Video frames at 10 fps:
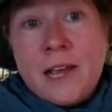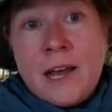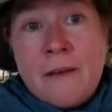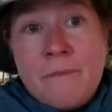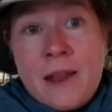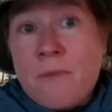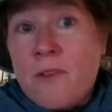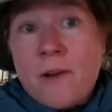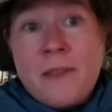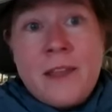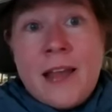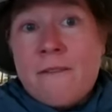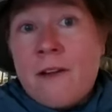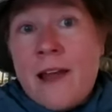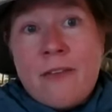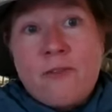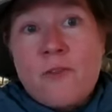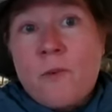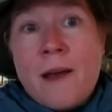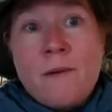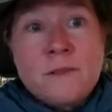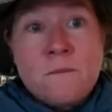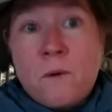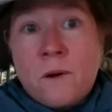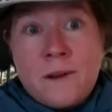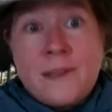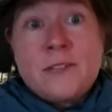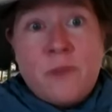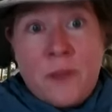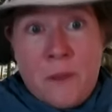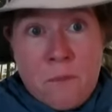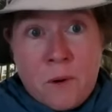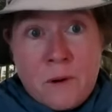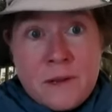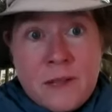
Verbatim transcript: um, and I'm sorry that I ever asked why it was important. It's really important.